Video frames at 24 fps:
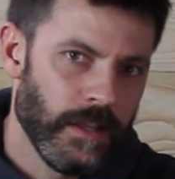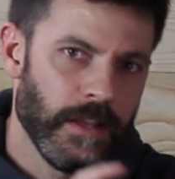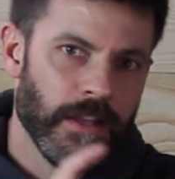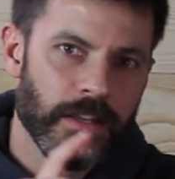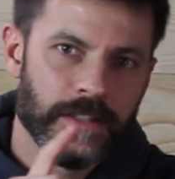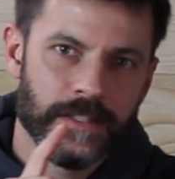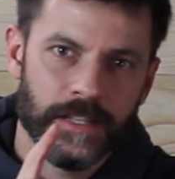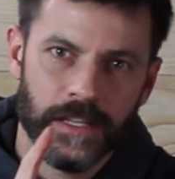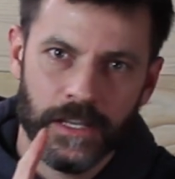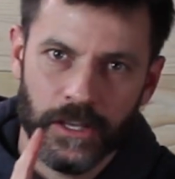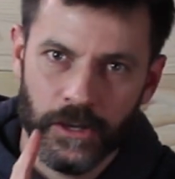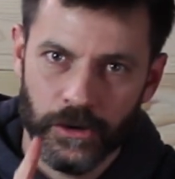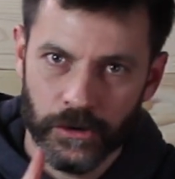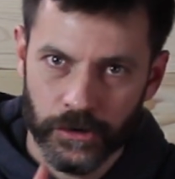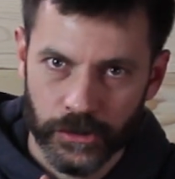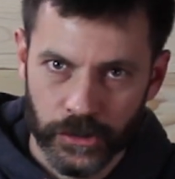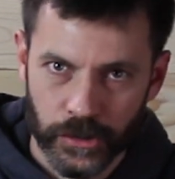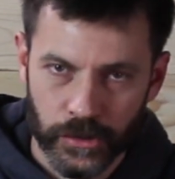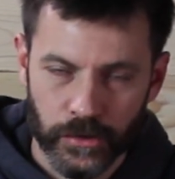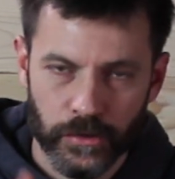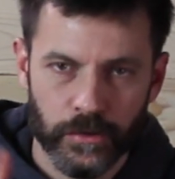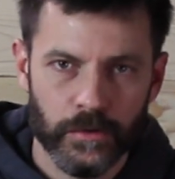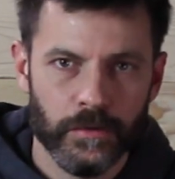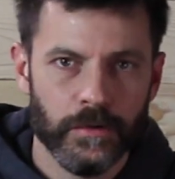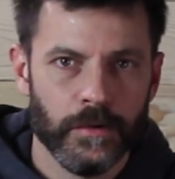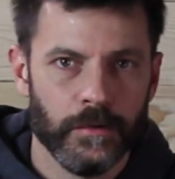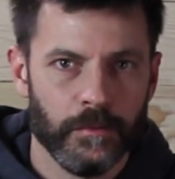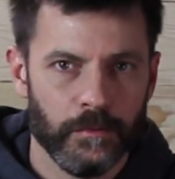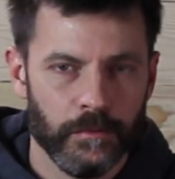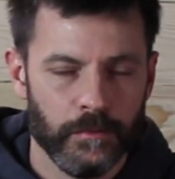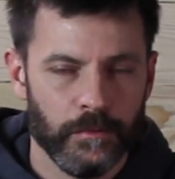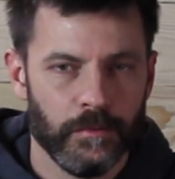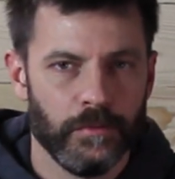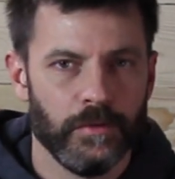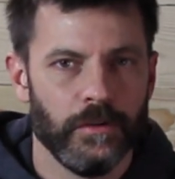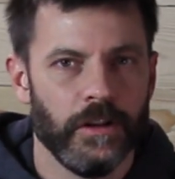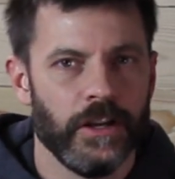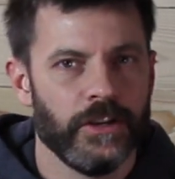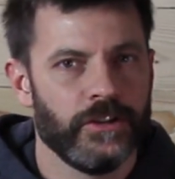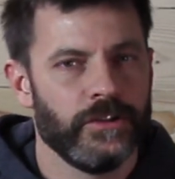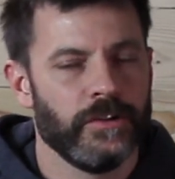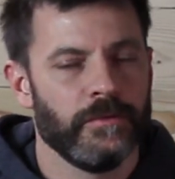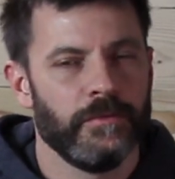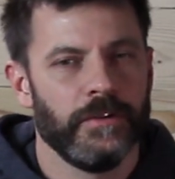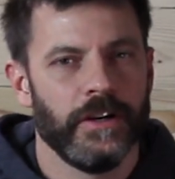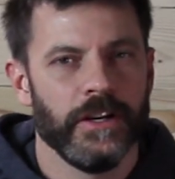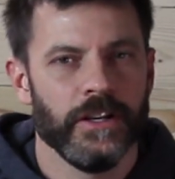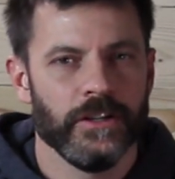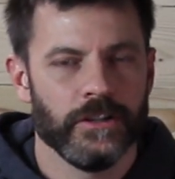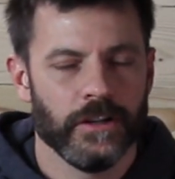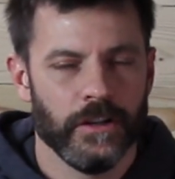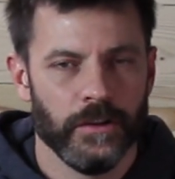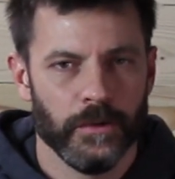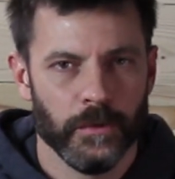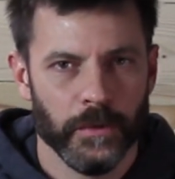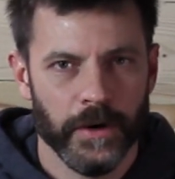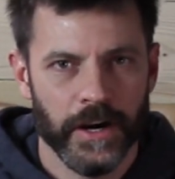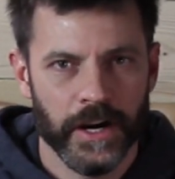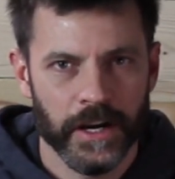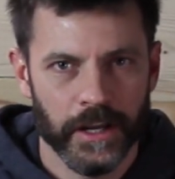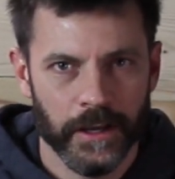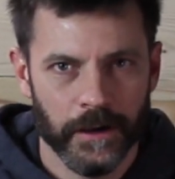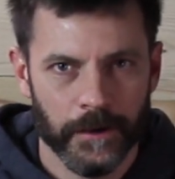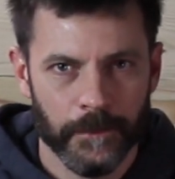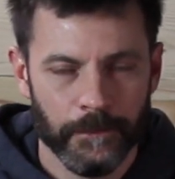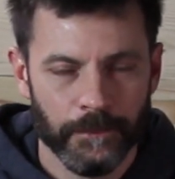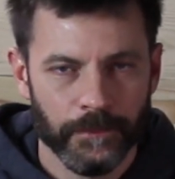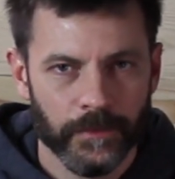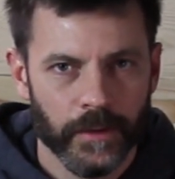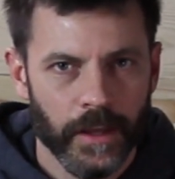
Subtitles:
to hear you plus your buddies on the radio.